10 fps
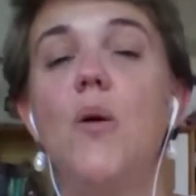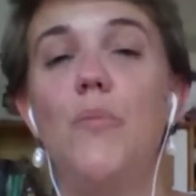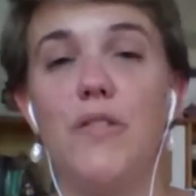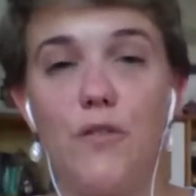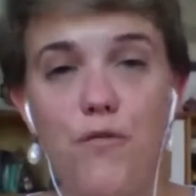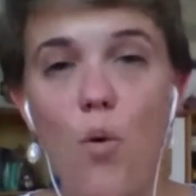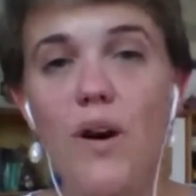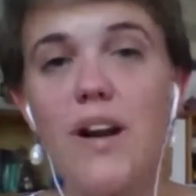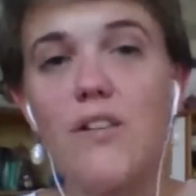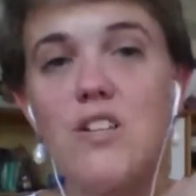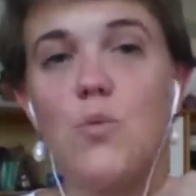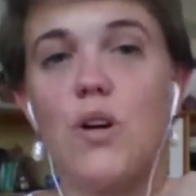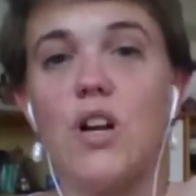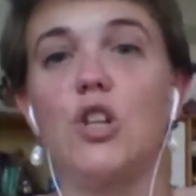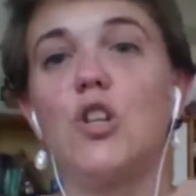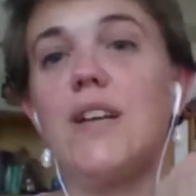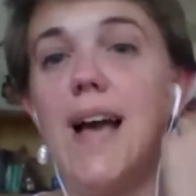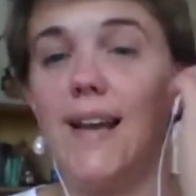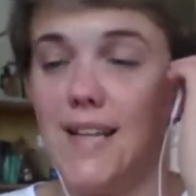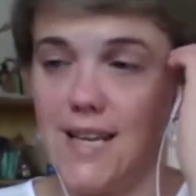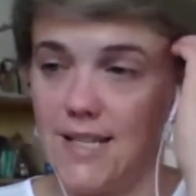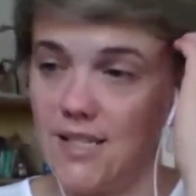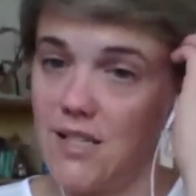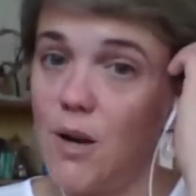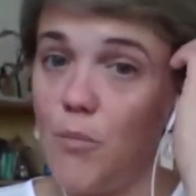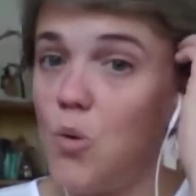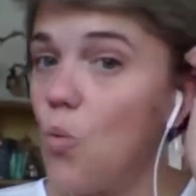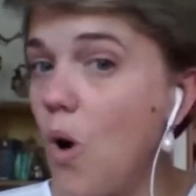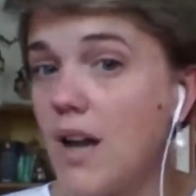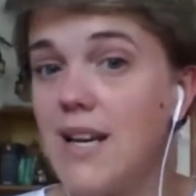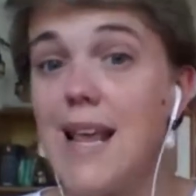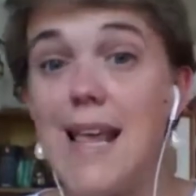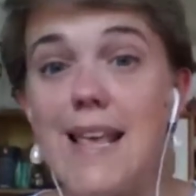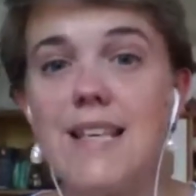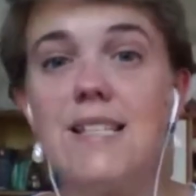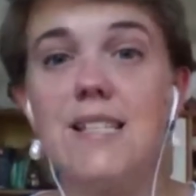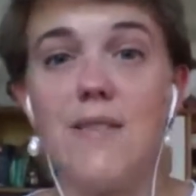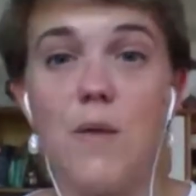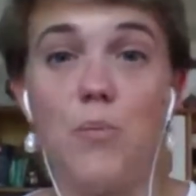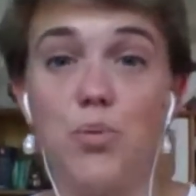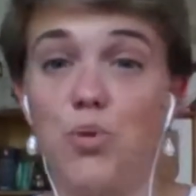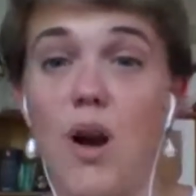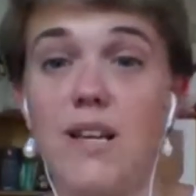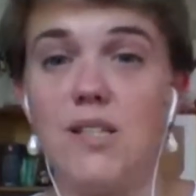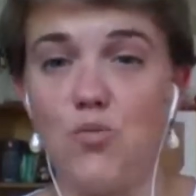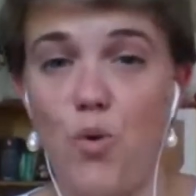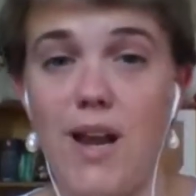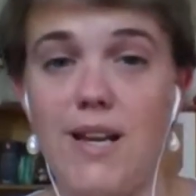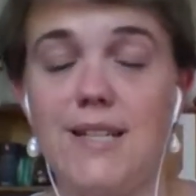But the four areas we're going to look at is number one, is the price right?